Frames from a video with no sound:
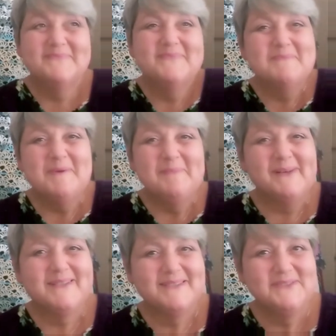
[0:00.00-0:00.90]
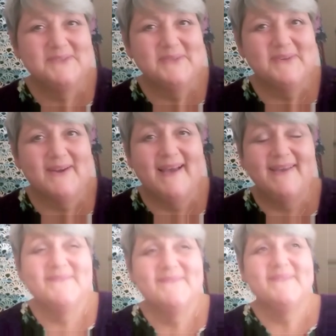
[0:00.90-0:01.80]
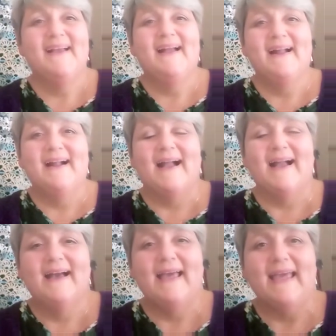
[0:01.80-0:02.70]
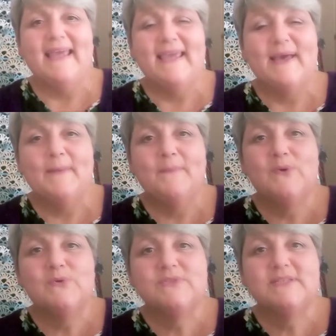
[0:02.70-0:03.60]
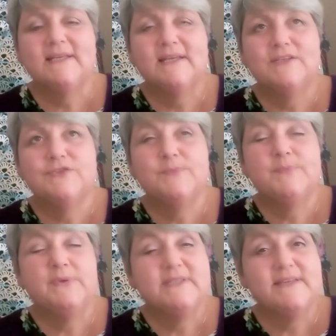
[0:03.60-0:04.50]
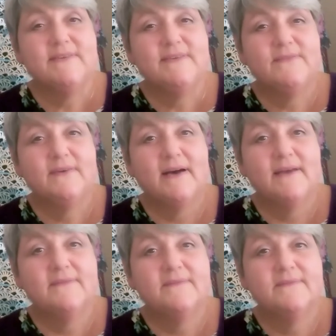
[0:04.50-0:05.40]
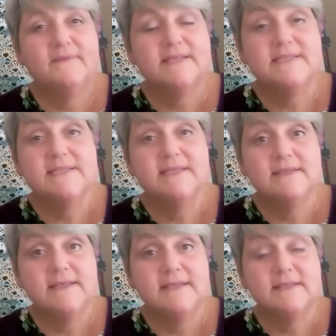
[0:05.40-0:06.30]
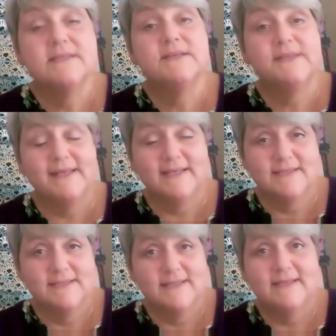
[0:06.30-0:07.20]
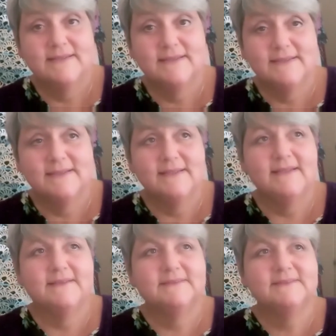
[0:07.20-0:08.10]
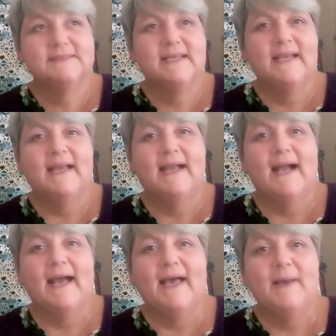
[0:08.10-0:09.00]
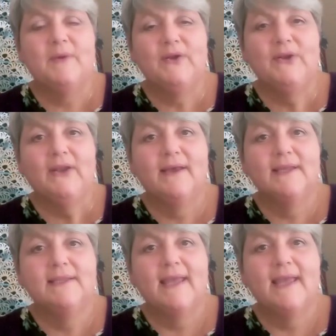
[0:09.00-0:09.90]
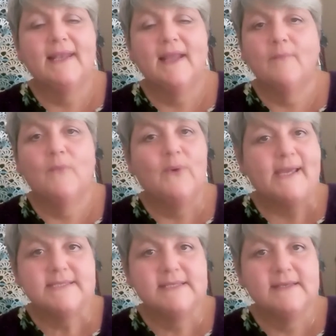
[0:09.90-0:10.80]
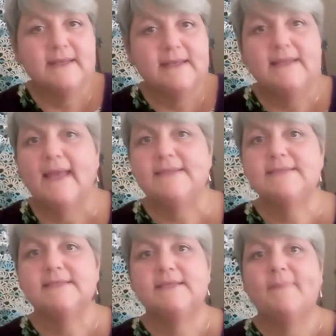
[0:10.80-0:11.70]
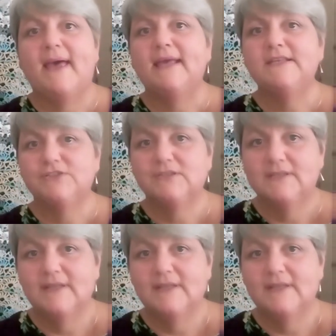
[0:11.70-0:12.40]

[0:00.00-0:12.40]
for my parcel to arrive I uh, bought 2.75 knitting circulars knitting needles um, online and I'm waiting in anticipation